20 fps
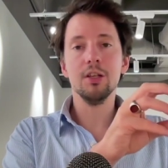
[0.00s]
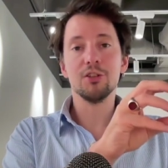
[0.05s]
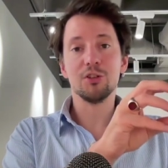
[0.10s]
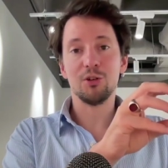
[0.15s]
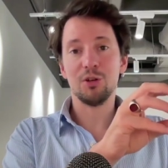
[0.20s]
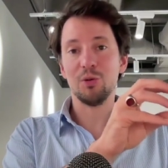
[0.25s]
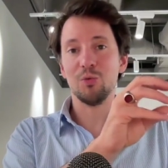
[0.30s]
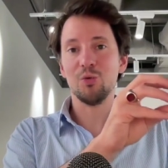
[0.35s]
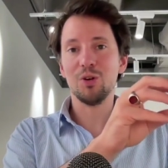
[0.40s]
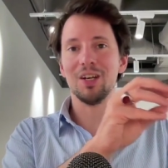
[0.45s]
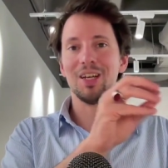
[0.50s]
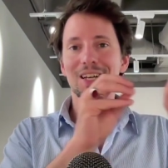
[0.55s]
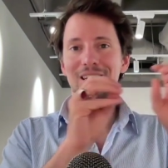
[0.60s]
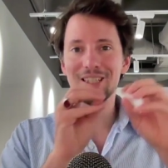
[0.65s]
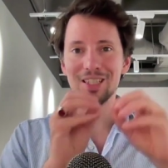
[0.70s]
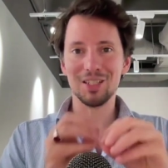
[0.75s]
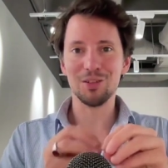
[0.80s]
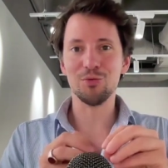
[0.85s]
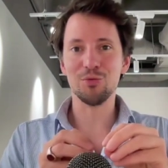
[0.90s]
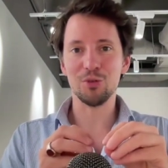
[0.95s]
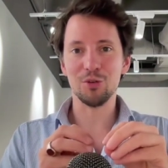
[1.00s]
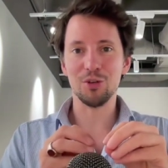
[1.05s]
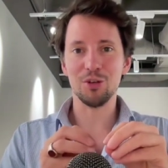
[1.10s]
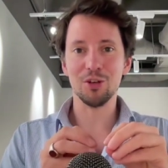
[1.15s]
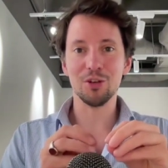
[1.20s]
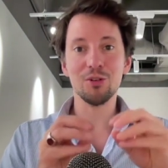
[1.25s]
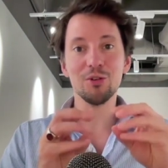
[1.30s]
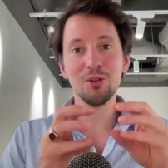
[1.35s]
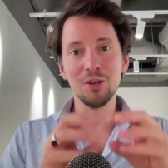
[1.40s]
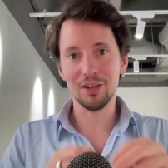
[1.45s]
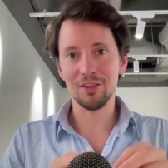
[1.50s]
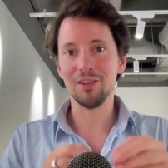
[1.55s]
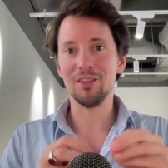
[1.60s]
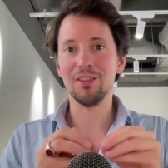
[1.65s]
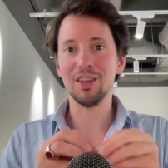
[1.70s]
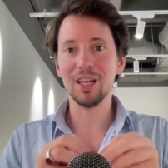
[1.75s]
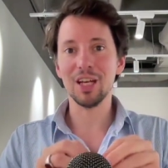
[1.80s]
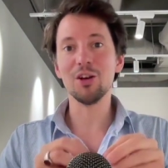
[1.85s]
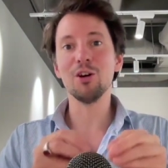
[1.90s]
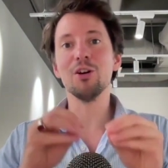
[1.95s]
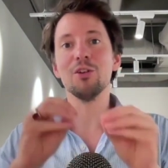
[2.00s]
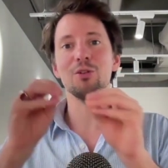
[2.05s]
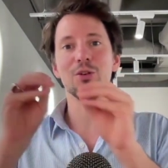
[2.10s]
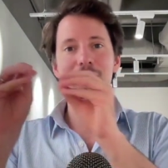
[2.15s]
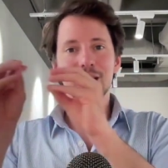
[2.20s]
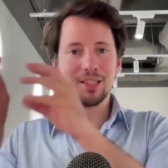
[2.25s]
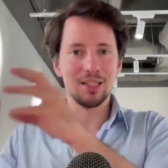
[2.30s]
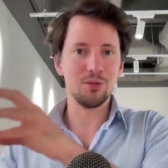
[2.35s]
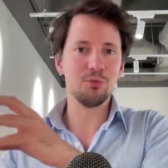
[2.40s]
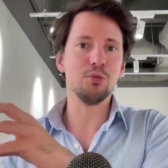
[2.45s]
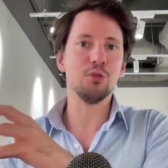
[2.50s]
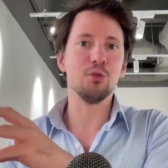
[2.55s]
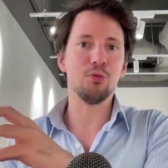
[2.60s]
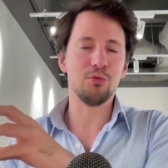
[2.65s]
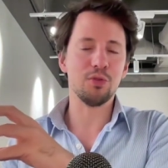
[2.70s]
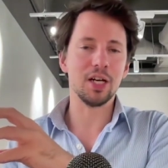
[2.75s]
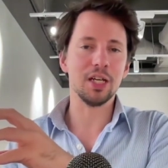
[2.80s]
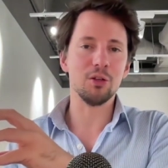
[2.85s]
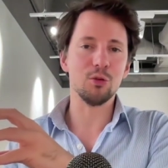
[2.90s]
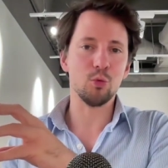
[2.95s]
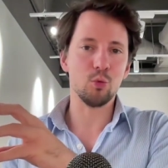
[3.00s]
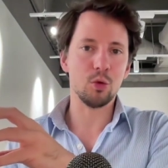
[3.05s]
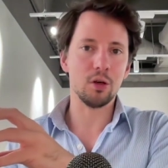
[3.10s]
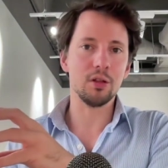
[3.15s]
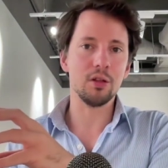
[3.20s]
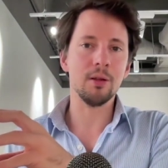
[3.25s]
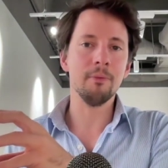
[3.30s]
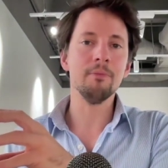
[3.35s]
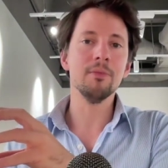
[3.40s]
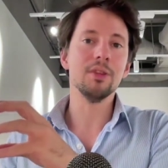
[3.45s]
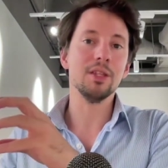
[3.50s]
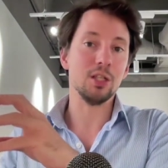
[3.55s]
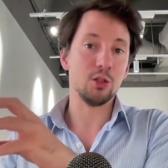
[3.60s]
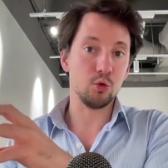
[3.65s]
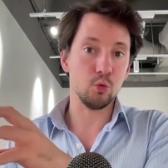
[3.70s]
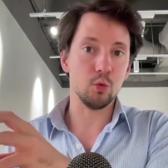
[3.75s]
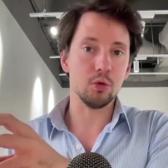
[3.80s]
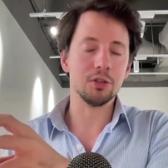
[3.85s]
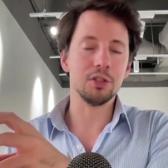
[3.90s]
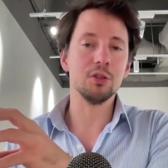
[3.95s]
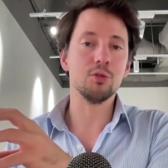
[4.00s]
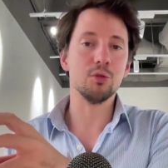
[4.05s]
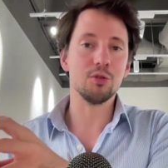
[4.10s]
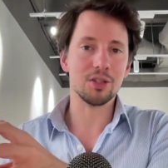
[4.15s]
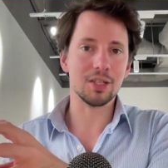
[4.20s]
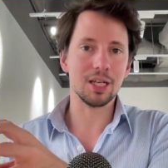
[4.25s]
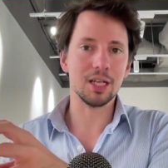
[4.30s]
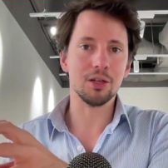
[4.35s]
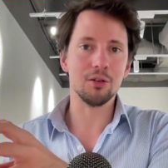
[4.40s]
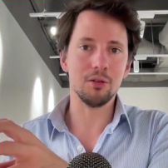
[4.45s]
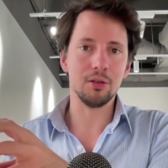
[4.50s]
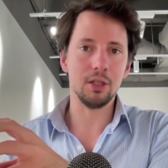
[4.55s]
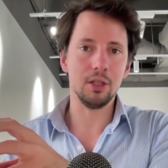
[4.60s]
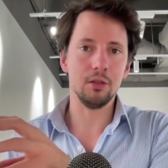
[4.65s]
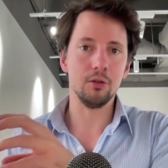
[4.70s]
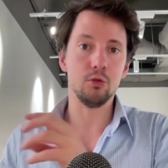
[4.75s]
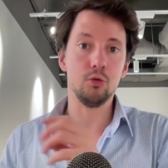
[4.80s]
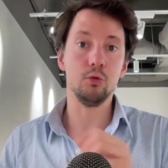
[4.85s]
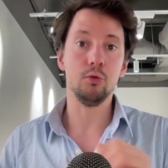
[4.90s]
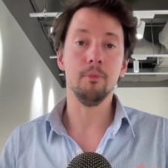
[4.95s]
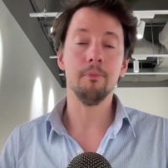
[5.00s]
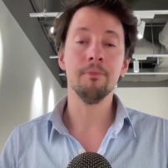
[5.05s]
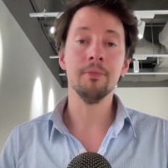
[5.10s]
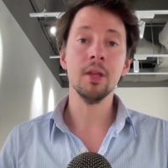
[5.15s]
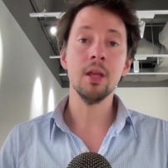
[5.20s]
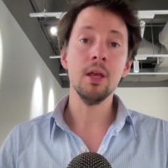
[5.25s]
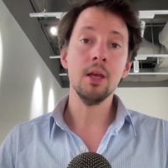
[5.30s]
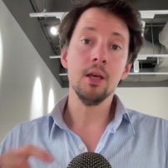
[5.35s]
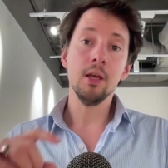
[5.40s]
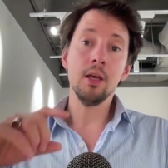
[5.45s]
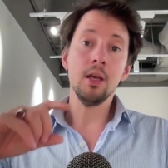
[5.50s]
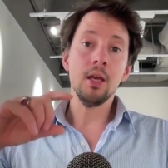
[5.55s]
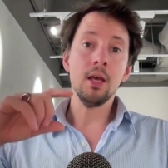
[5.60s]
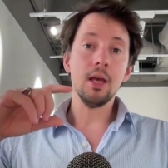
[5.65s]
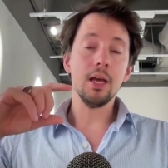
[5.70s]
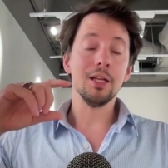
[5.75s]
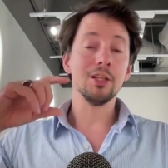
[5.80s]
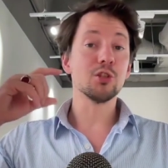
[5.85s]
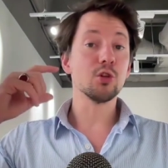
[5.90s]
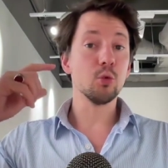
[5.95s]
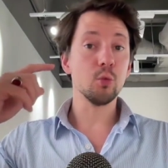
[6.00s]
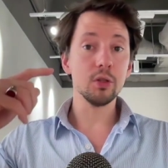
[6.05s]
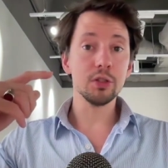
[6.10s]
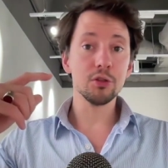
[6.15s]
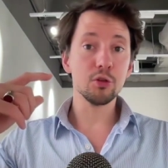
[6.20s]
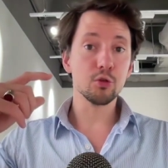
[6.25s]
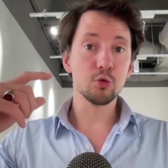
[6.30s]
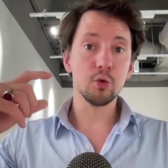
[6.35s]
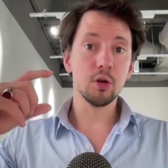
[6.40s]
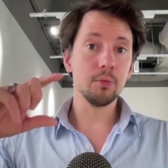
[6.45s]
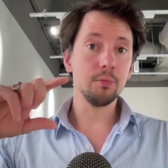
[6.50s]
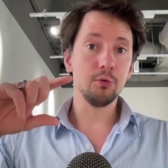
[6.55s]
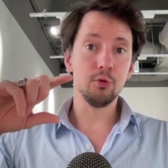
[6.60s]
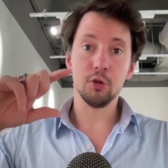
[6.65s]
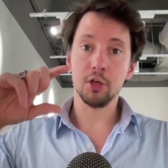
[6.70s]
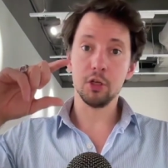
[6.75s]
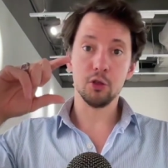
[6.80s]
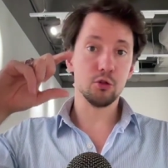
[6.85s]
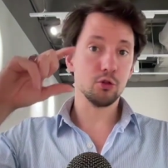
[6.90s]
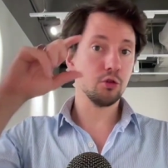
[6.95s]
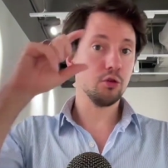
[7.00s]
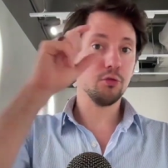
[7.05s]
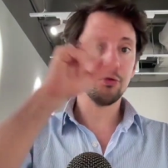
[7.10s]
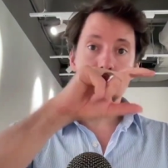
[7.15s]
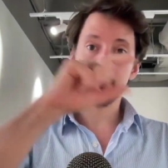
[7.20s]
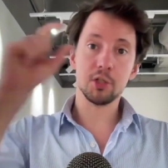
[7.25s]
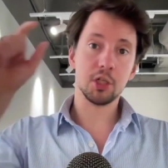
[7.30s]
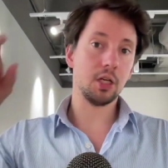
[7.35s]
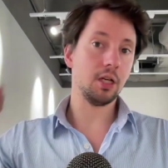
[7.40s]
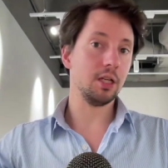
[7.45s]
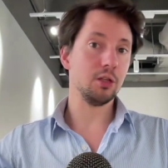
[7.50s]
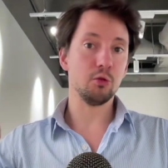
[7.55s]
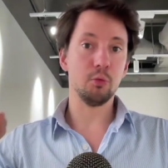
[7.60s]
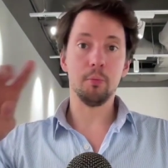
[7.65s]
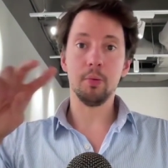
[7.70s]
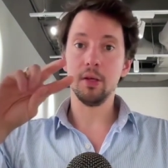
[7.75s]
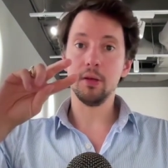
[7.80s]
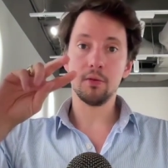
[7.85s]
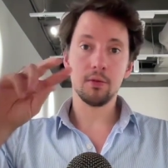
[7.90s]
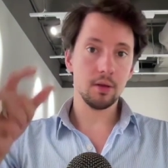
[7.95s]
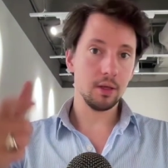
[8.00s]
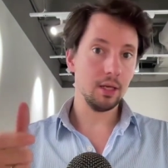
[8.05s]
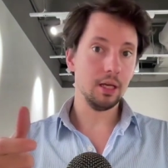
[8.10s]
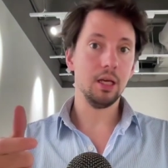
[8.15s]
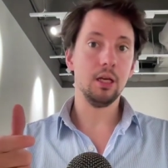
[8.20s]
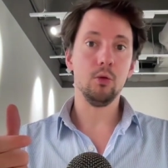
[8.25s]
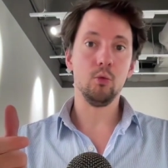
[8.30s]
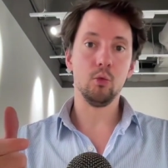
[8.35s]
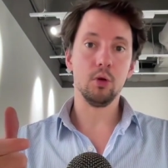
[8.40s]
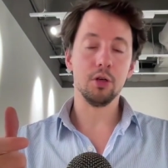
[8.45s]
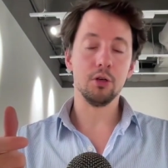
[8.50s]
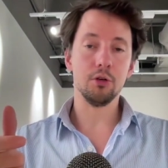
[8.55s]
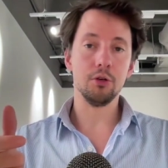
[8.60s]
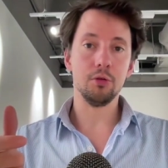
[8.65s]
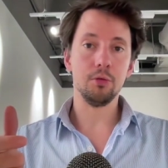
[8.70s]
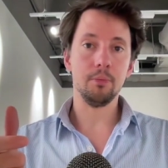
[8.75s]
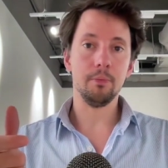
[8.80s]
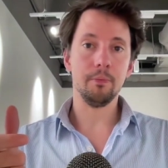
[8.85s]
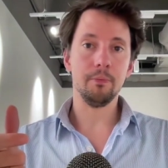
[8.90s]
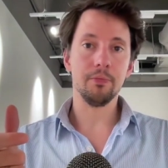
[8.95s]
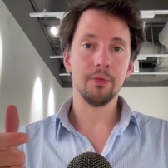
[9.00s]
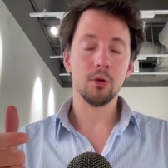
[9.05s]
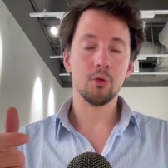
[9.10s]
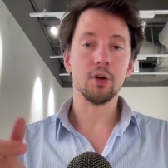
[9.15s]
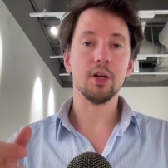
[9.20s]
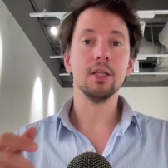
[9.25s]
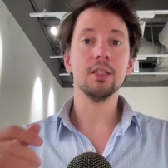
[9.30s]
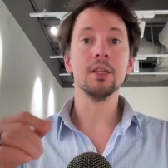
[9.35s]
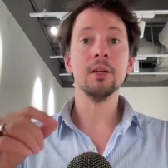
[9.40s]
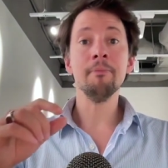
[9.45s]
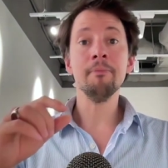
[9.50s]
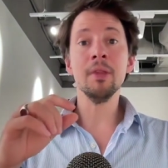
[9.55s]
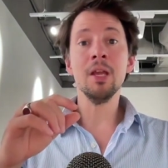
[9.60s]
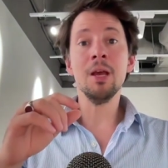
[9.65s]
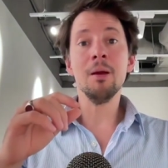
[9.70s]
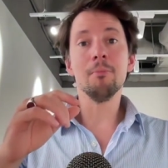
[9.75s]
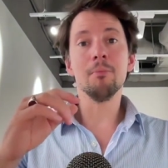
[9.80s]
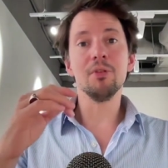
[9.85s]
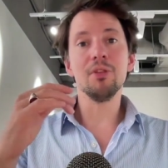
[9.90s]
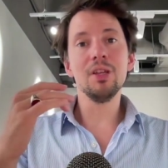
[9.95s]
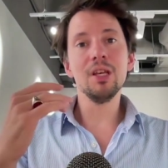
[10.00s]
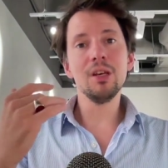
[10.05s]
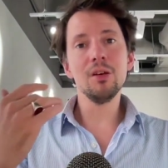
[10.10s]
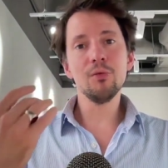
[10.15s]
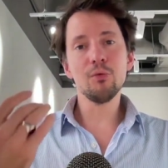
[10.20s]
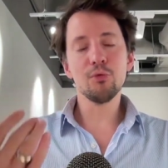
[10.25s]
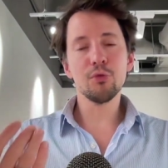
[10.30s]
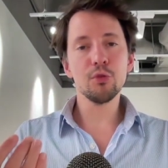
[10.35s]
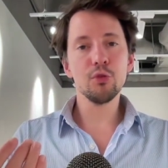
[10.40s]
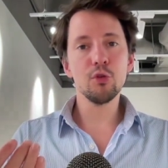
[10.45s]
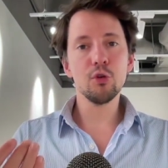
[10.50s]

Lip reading: one asset for another and then that other asset for the final one that you wanted to cycle into. And so with the swap, you can just go from Chainlink to Pith in one go, right? But then for the